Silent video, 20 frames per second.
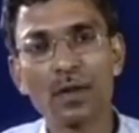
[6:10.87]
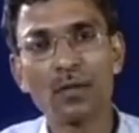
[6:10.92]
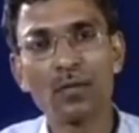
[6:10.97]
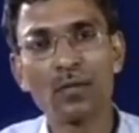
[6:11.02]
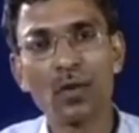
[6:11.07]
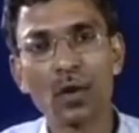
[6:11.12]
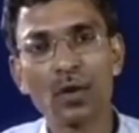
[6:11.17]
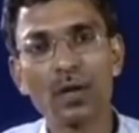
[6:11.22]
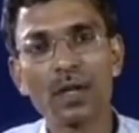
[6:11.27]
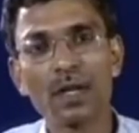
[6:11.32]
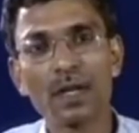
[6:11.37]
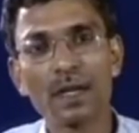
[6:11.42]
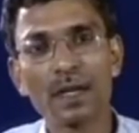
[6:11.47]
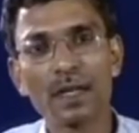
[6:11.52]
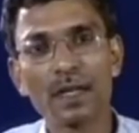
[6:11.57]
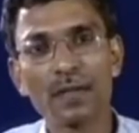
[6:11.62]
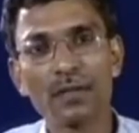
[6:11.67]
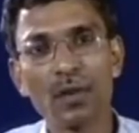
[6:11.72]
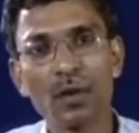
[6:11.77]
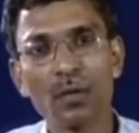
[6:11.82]
water in
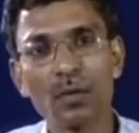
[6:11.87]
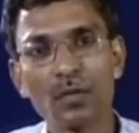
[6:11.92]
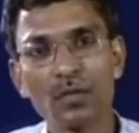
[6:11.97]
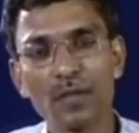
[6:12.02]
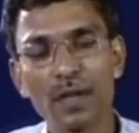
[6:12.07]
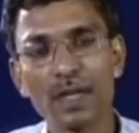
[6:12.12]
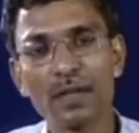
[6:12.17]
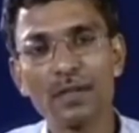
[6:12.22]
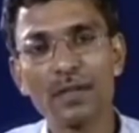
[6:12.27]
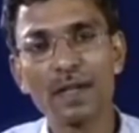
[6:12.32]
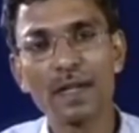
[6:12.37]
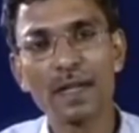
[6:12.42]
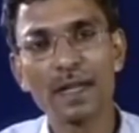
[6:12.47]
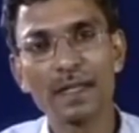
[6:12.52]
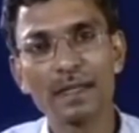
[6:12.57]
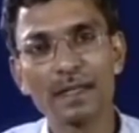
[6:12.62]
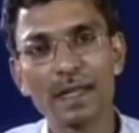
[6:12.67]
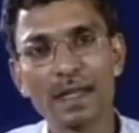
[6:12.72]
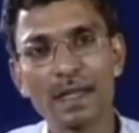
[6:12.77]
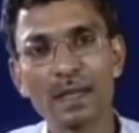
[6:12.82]
the form of liquid
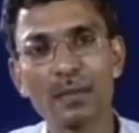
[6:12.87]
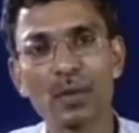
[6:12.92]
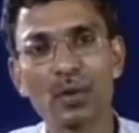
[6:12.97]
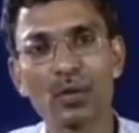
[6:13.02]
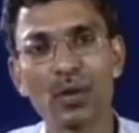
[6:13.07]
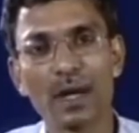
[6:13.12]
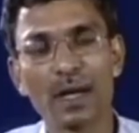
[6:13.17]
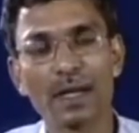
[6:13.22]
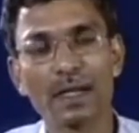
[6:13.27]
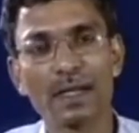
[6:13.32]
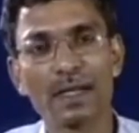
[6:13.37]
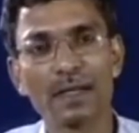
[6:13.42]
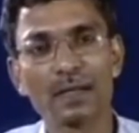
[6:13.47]
inside the product.